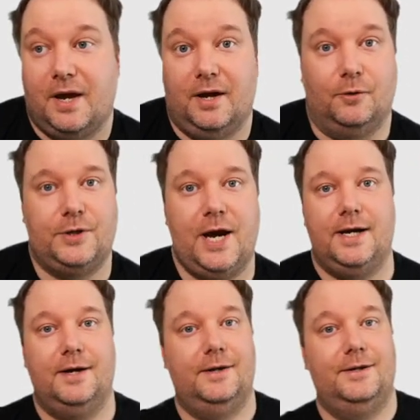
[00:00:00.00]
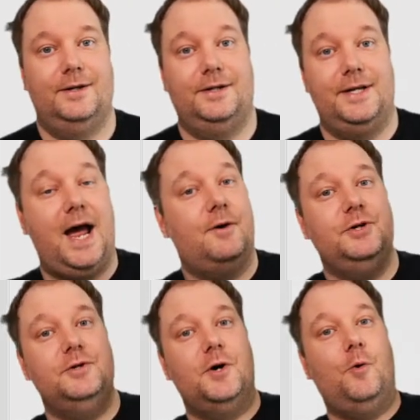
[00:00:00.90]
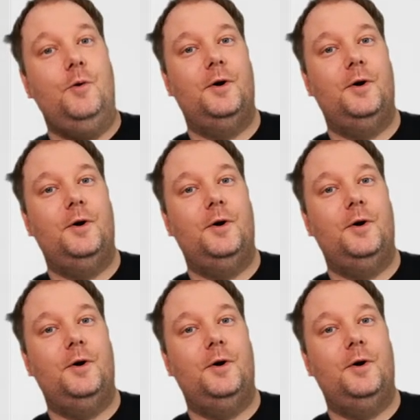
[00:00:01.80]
Okay, now you know